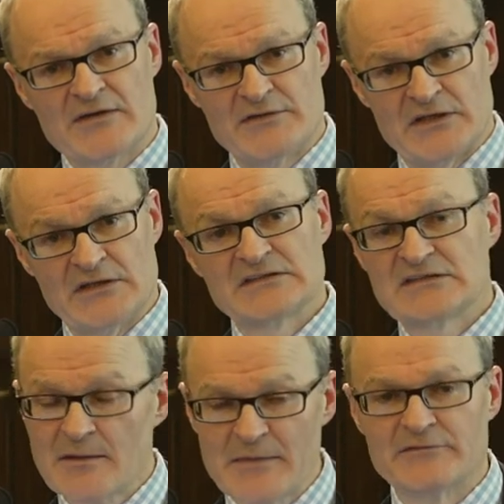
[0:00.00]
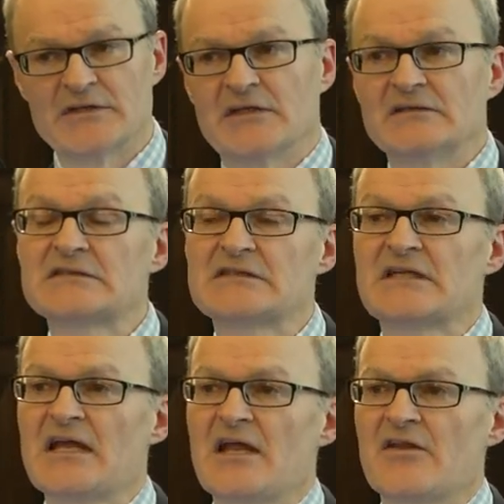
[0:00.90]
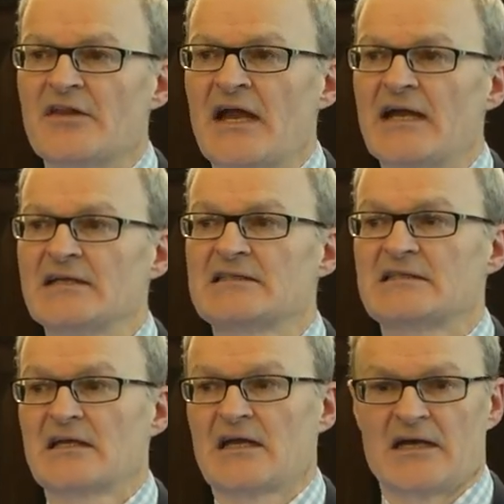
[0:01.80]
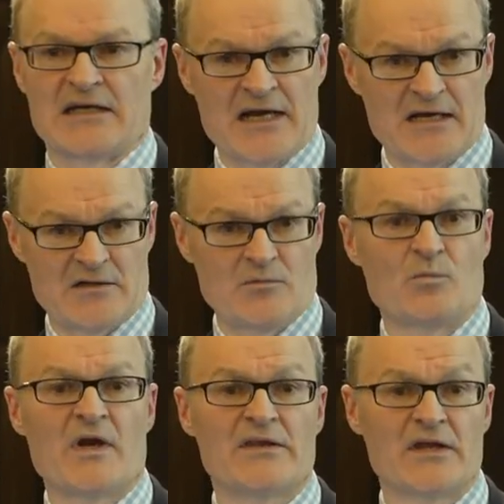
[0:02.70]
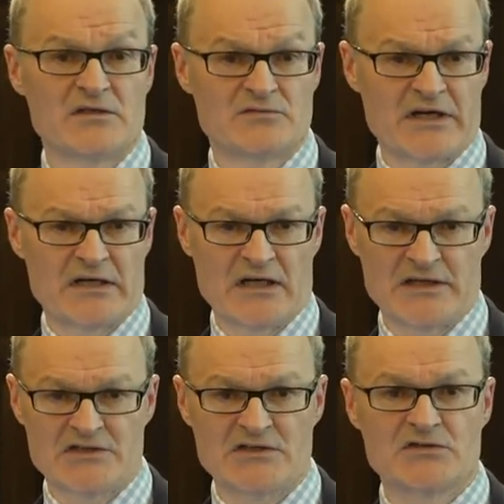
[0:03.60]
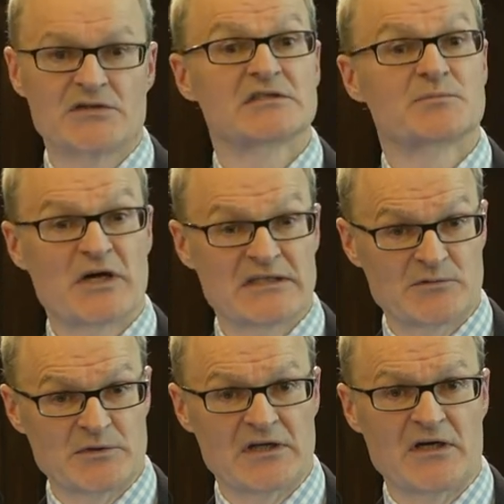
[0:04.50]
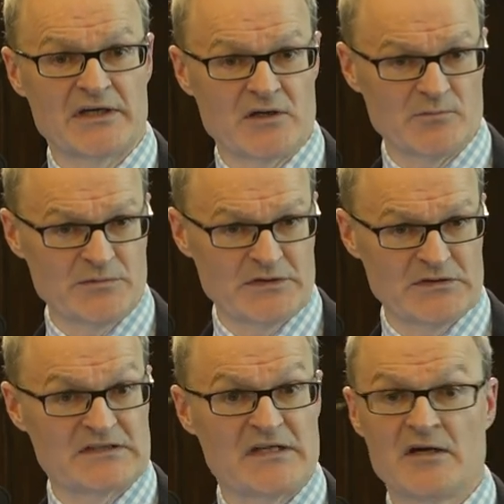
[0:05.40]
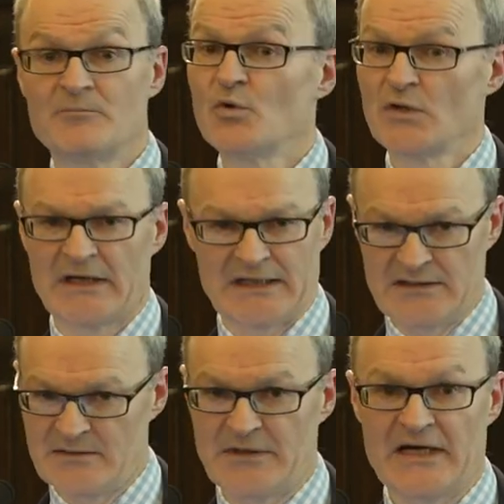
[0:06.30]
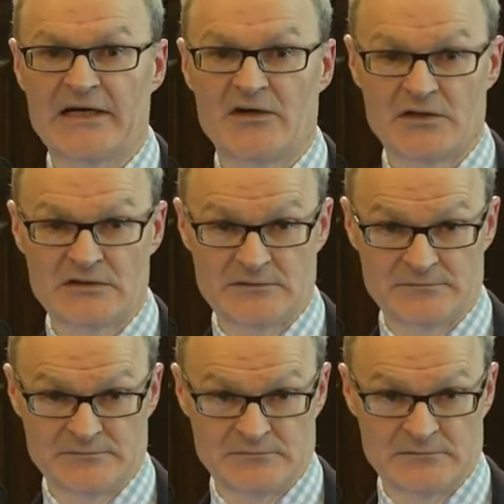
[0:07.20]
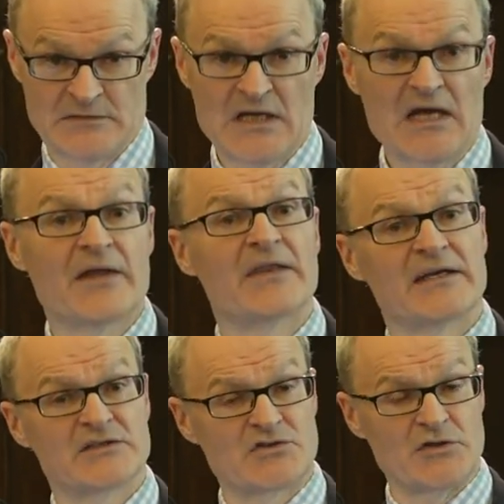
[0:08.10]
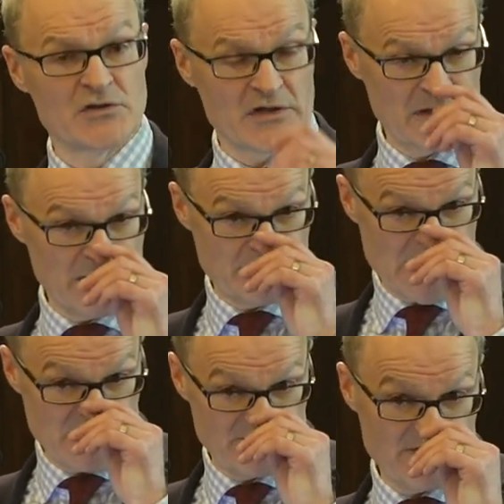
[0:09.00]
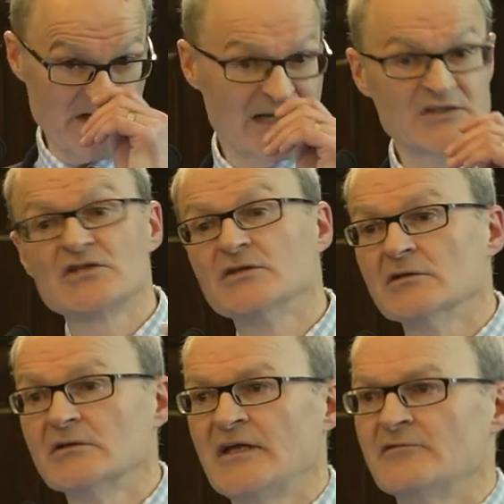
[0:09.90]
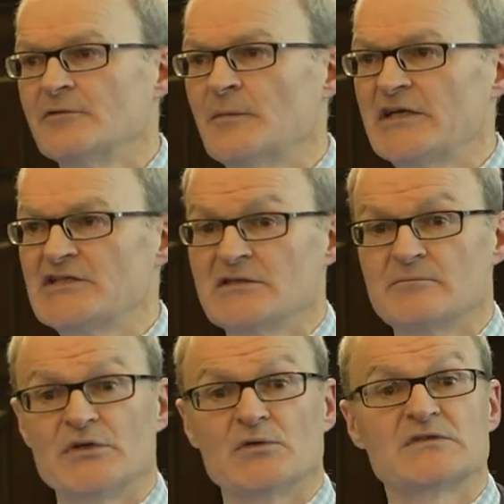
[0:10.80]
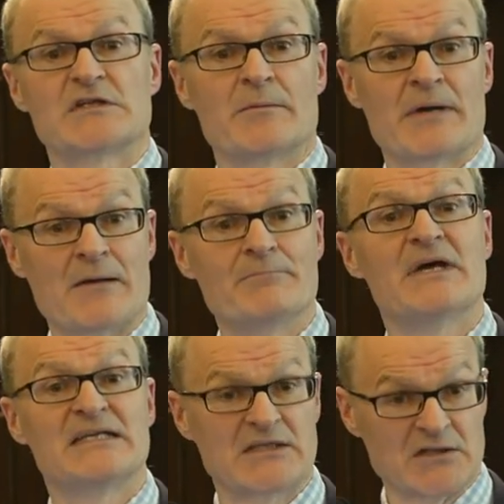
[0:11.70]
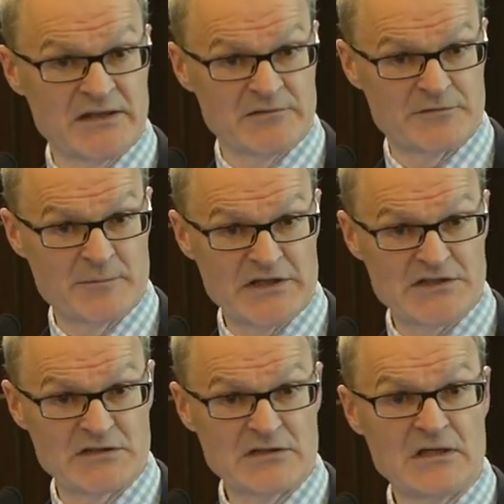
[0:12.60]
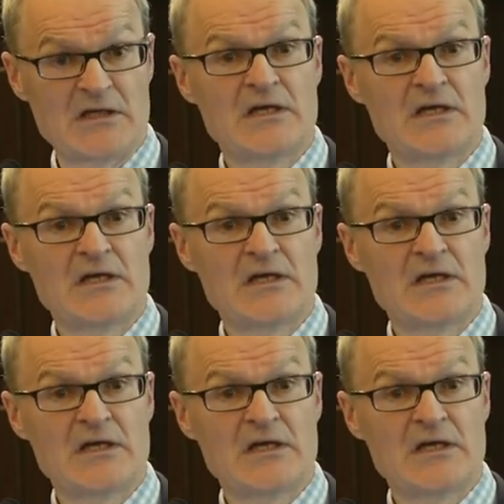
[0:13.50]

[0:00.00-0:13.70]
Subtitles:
evidence, some evidence, that, again, when those recollections are expressed with high confidence, they are more likely to be accurate. And that is true not only about financial information, but also about medical information.